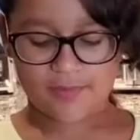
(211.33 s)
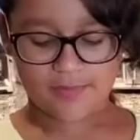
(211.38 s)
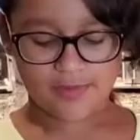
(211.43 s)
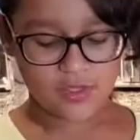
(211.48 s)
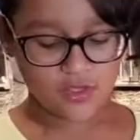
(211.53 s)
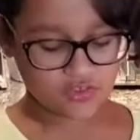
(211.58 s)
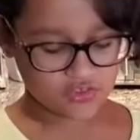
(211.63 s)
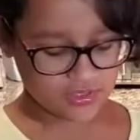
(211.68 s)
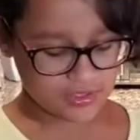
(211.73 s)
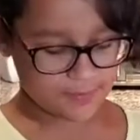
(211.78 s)
we
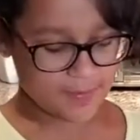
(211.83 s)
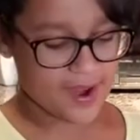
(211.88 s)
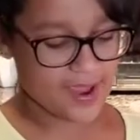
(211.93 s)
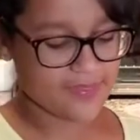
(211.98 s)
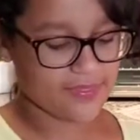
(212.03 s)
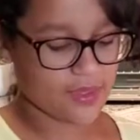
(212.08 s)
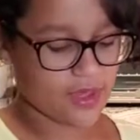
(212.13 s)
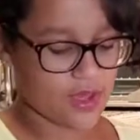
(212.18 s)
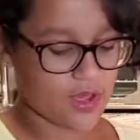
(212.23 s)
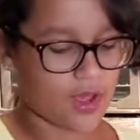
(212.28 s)
usually buy
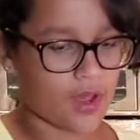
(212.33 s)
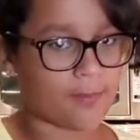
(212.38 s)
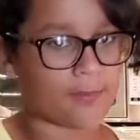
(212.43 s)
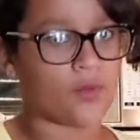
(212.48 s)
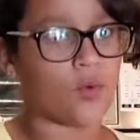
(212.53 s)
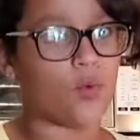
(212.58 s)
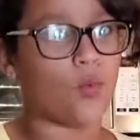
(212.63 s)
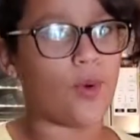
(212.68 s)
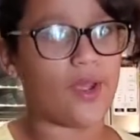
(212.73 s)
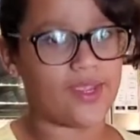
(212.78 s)
the
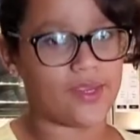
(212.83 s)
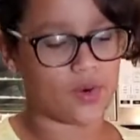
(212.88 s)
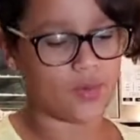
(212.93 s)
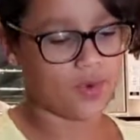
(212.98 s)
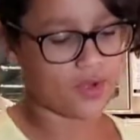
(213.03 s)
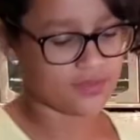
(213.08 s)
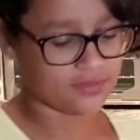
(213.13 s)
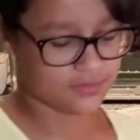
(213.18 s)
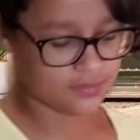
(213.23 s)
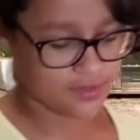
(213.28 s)
Quaker
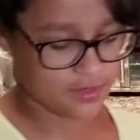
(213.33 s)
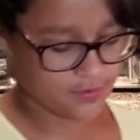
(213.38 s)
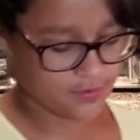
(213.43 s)
ones.